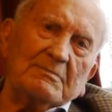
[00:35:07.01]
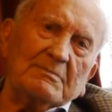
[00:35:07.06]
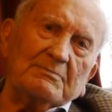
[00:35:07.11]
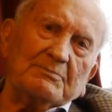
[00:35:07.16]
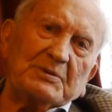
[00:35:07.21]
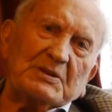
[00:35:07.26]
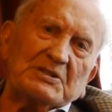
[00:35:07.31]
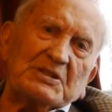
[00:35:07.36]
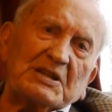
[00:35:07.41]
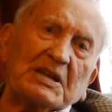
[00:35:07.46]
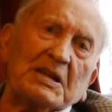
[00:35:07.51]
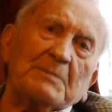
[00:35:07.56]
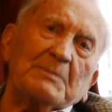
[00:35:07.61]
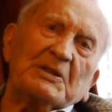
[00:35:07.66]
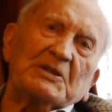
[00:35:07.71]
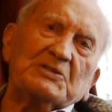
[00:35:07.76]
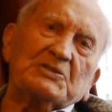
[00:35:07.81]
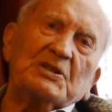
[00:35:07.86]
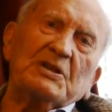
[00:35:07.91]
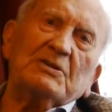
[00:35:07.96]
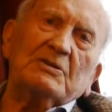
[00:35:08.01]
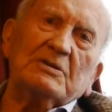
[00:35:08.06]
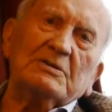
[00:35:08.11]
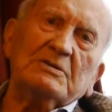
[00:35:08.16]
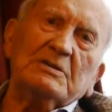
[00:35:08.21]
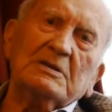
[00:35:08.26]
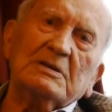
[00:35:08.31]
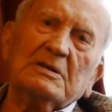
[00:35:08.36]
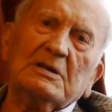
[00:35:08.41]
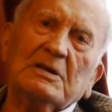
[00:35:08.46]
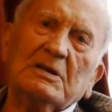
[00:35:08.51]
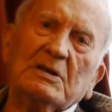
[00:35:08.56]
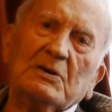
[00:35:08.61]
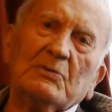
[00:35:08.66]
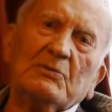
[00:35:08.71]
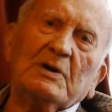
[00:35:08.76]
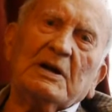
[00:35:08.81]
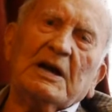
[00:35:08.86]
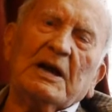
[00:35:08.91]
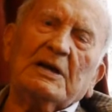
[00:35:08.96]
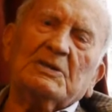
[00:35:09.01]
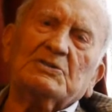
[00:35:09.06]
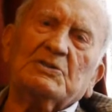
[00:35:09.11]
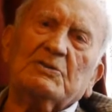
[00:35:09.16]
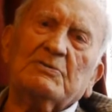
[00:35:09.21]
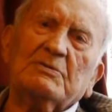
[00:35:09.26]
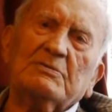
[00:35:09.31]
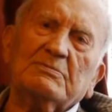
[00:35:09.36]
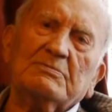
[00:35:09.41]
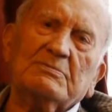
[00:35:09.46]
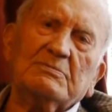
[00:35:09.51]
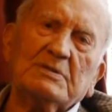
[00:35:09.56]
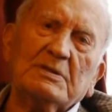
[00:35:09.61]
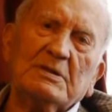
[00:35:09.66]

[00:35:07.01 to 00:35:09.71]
predicament, you know. We had to